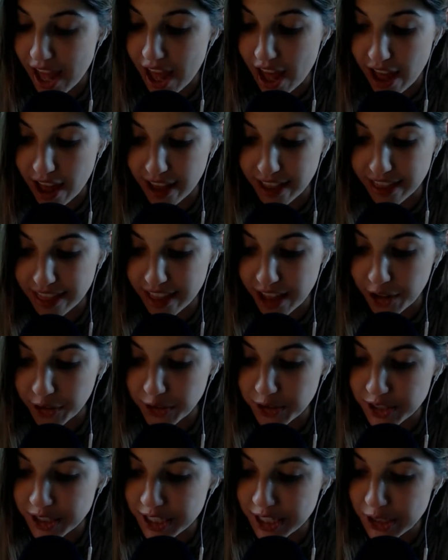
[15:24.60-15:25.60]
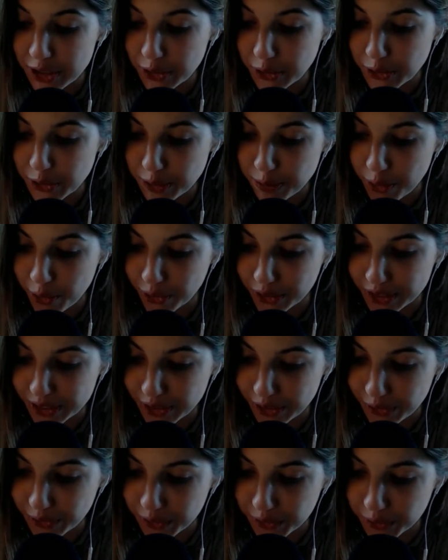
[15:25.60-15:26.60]
1,000 years or more
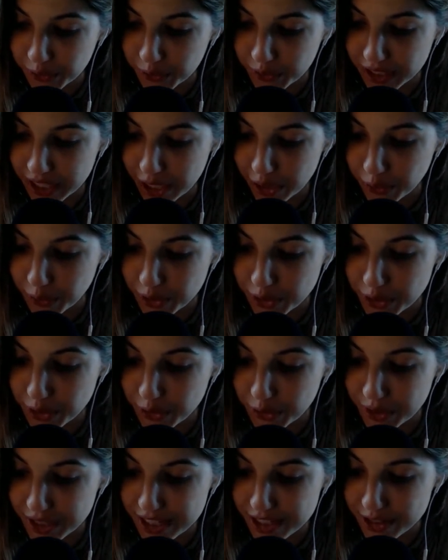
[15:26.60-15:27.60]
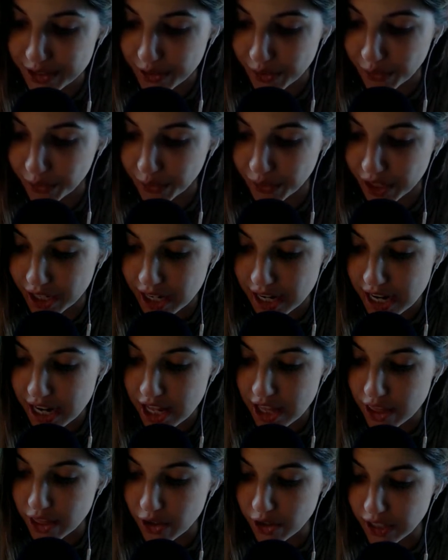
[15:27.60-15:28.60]
ago, when I was newly sown,
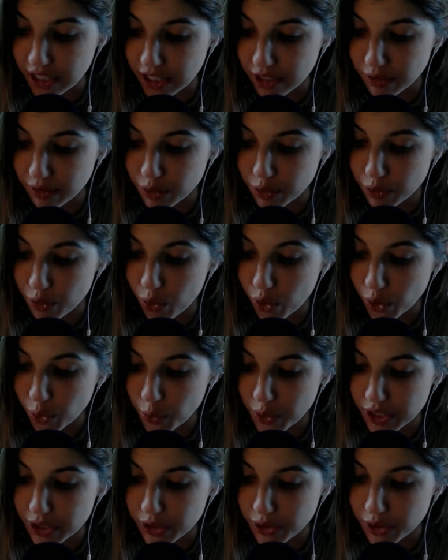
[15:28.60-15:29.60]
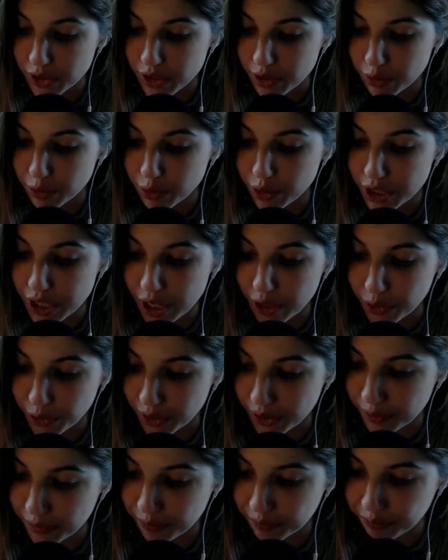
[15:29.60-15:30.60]
there lived 4 wizards of
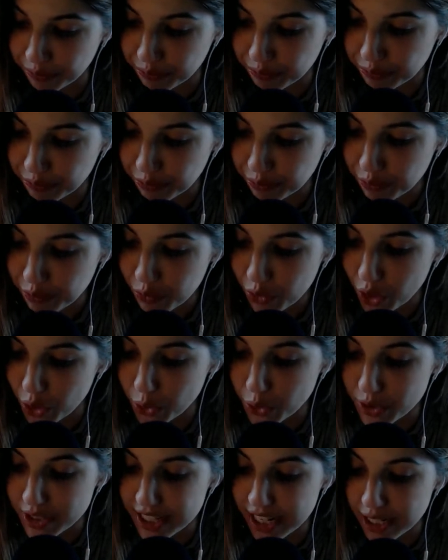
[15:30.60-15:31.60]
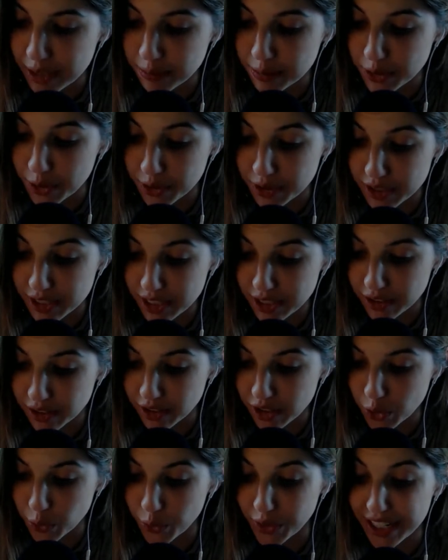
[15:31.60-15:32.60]
renown, whose names are still
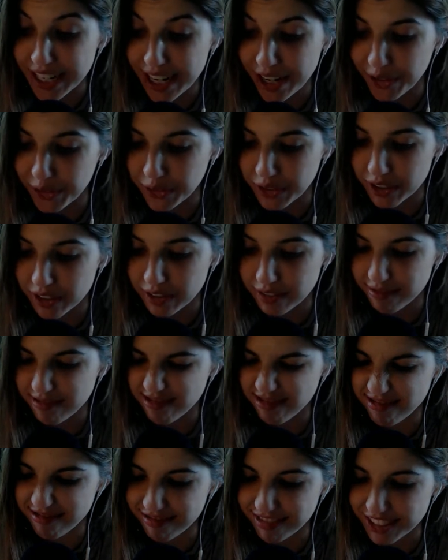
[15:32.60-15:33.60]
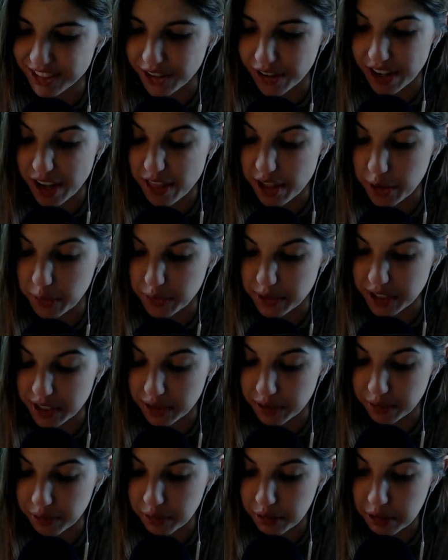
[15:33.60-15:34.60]
Sorry, I thought it was
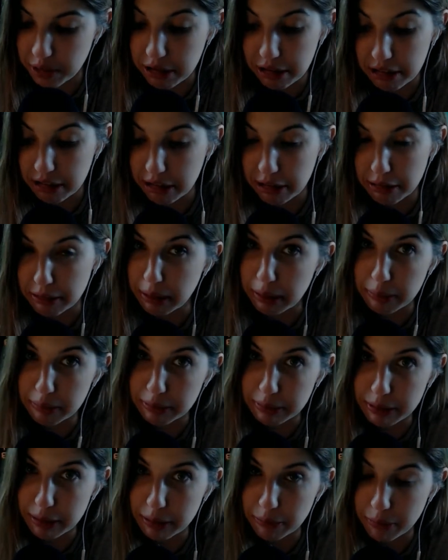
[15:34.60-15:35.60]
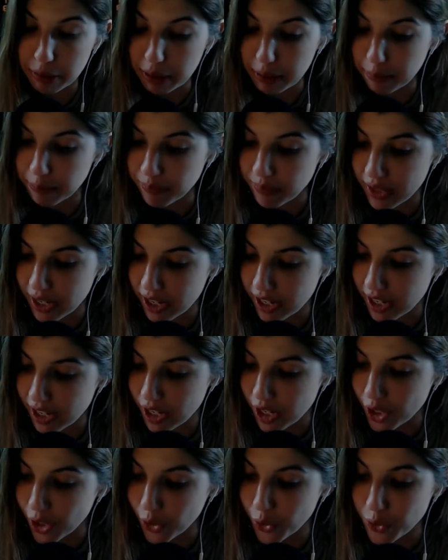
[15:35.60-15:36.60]
gonna rhyme.
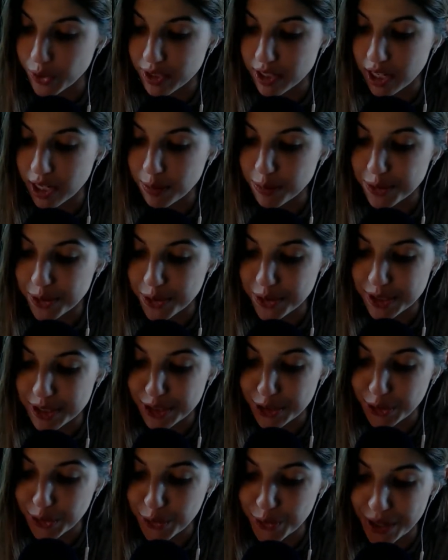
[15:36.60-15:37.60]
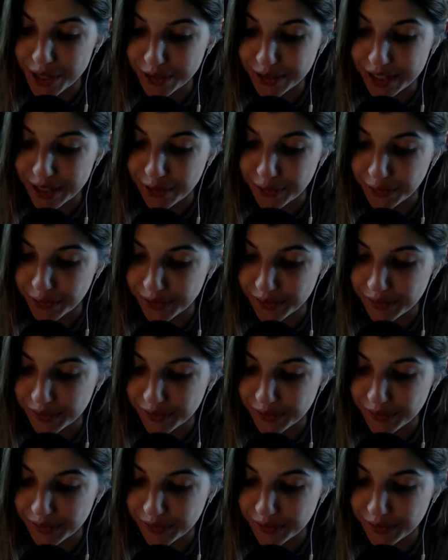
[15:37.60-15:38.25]
Whose names are still well known.